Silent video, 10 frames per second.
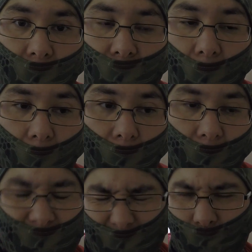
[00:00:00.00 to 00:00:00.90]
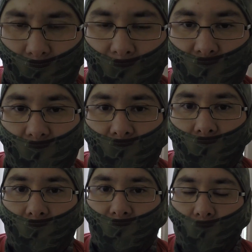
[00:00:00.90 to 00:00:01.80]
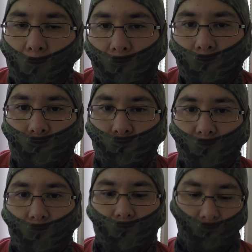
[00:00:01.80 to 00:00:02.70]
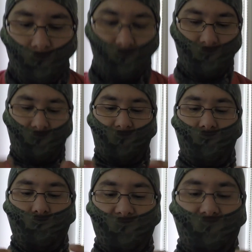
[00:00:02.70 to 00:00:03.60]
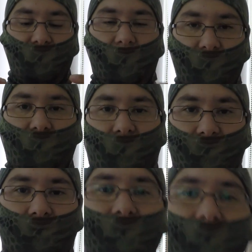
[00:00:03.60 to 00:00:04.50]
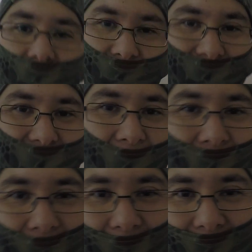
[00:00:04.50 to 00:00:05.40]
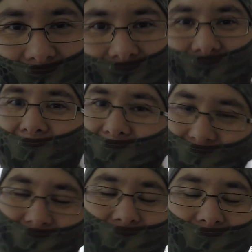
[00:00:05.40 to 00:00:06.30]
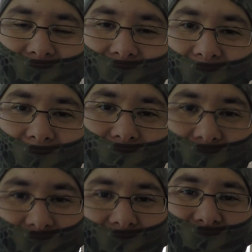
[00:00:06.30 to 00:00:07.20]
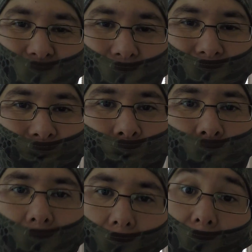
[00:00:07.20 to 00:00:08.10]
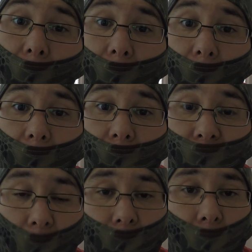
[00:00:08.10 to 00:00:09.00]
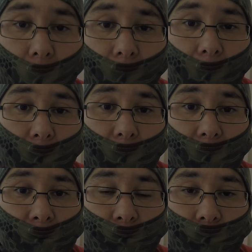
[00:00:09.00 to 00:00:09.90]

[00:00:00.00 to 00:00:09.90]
So in some ways, when you look at the bike, it does have a big chest on it. So yeah, hence it's Dolly. Nighthawk came about